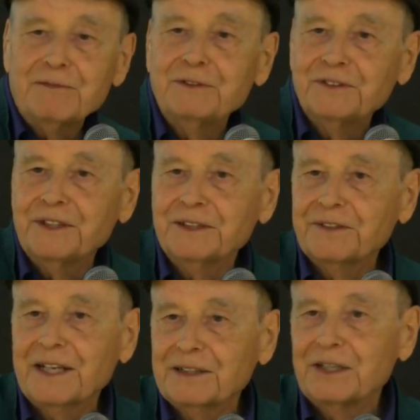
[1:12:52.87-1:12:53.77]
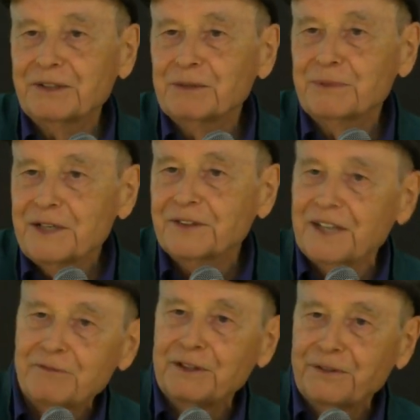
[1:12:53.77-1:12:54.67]
every single psychological process,
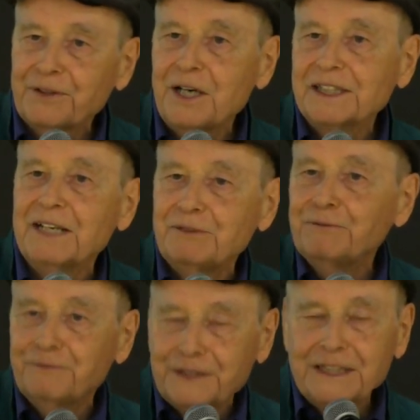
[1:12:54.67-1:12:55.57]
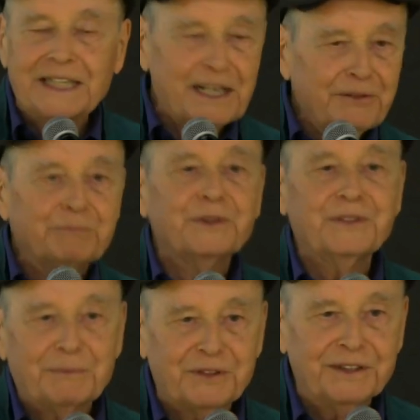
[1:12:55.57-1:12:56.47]
every thought, every feeling, every
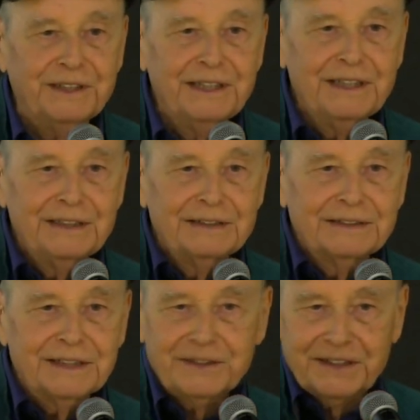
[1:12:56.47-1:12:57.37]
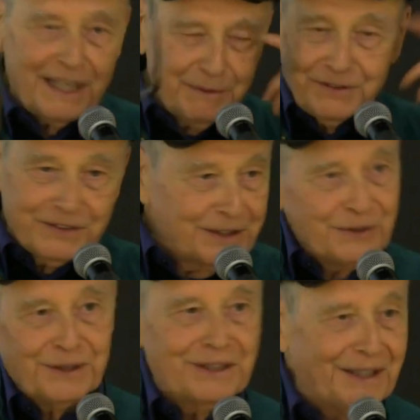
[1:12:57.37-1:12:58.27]
perception, there's chemistry
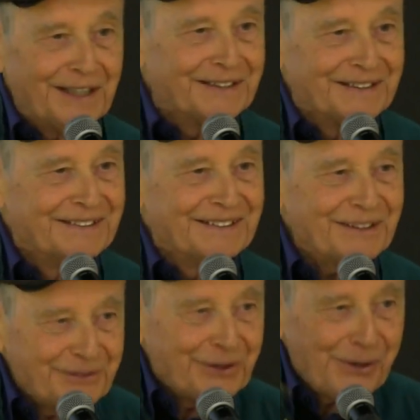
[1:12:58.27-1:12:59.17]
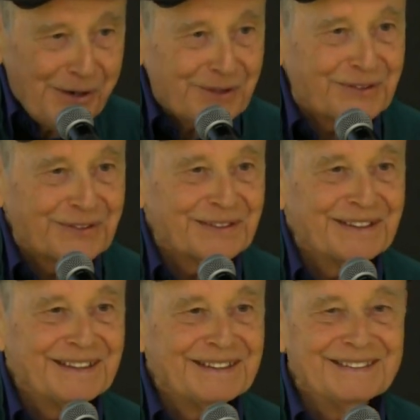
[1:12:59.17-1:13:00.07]
going on, of
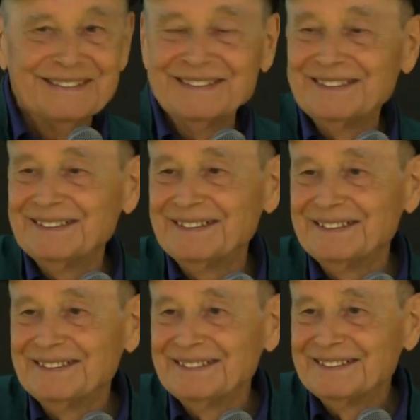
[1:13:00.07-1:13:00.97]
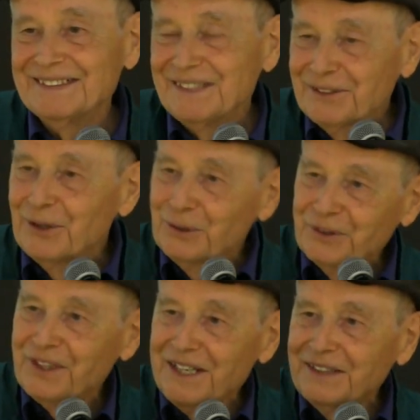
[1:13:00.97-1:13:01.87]
course. And there's whole
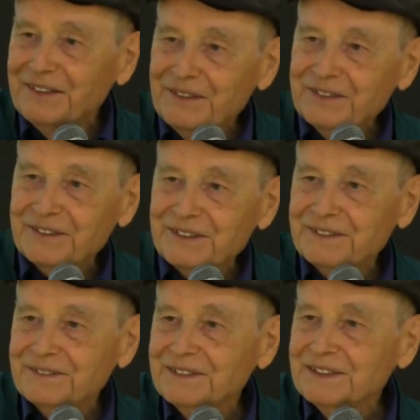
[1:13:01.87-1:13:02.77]
sciences and